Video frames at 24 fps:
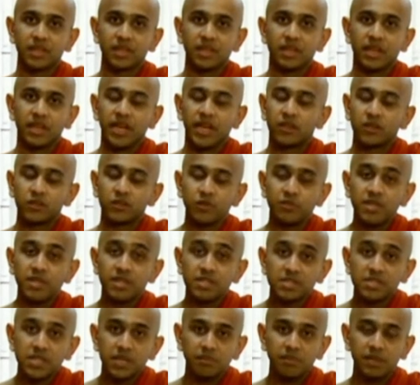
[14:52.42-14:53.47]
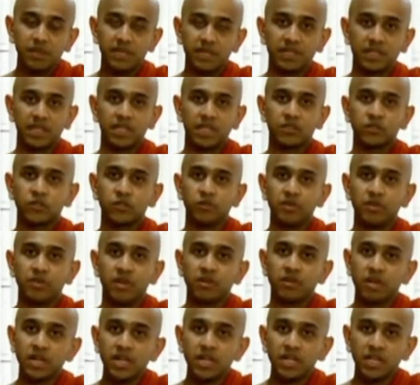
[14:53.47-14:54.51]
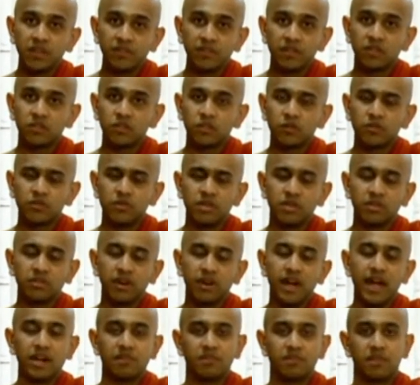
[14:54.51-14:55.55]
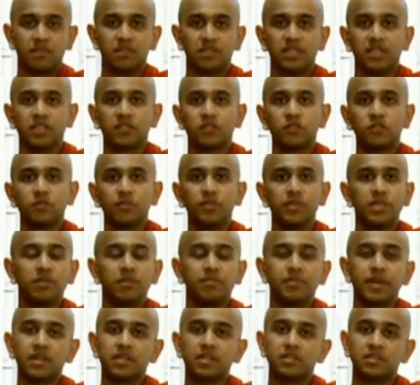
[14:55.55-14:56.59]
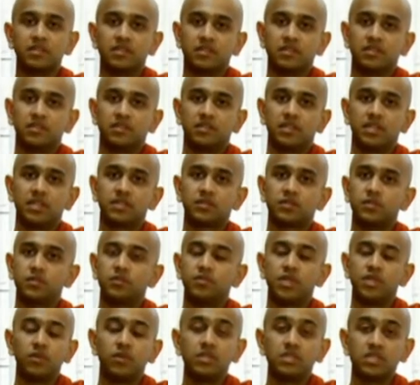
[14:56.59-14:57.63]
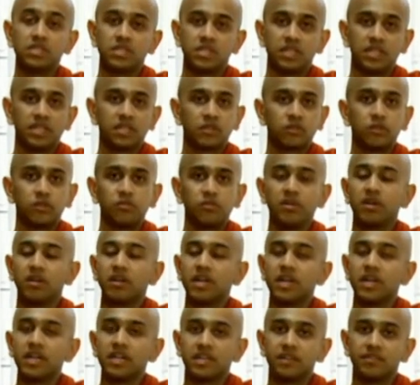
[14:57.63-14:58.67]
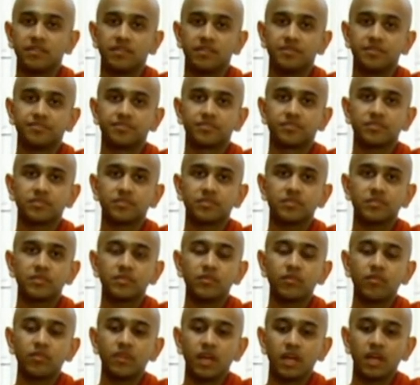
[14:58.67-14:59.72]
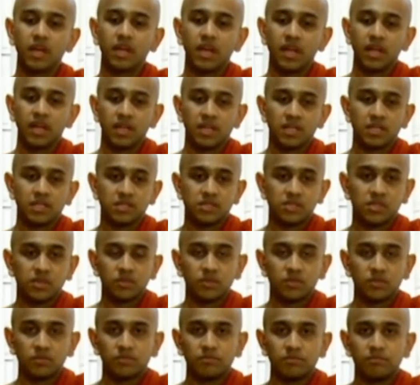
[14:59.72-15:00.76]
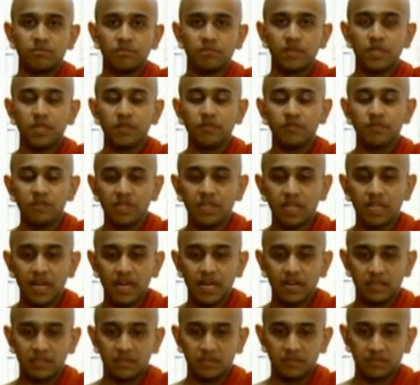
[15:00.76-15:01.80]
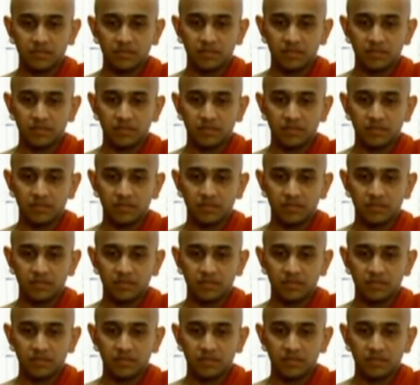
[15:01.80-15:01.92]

It could be a sibling, it could be a relative, it could be a grandmother, it could be a beggar, it could be a visitor, it could be a relative. So if you can